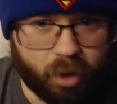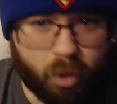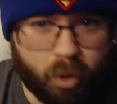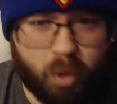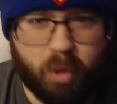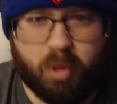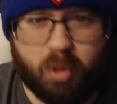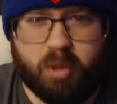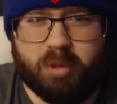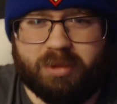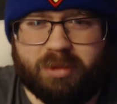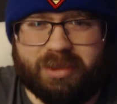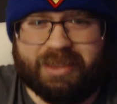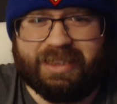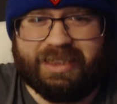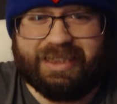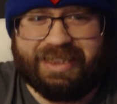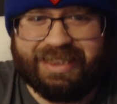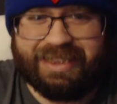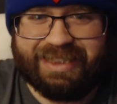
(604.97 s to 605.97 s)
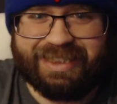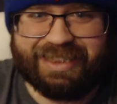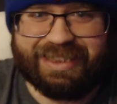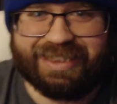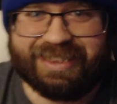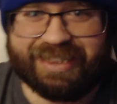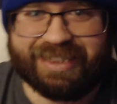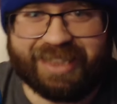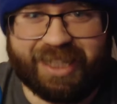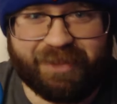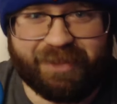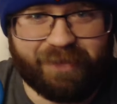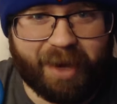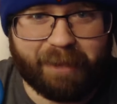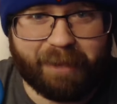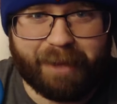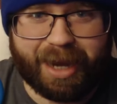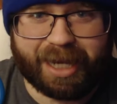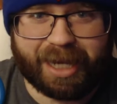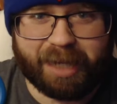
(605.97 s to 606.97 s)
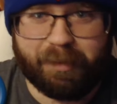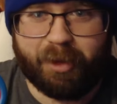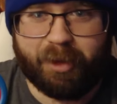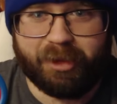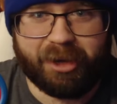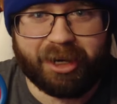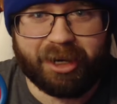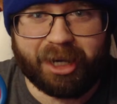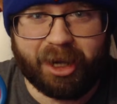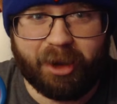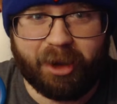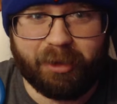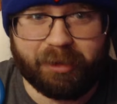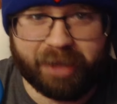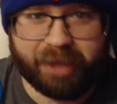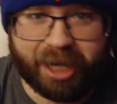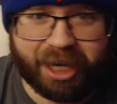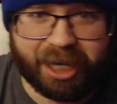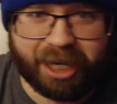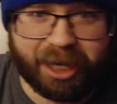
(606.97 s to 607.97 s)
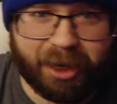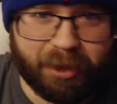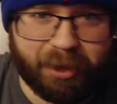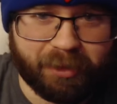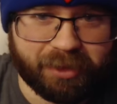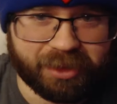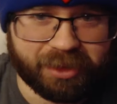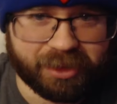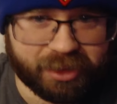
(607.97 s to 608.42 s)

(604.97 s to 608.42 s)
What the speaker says: Ooh. Fight back. Come on. There you go. There you go.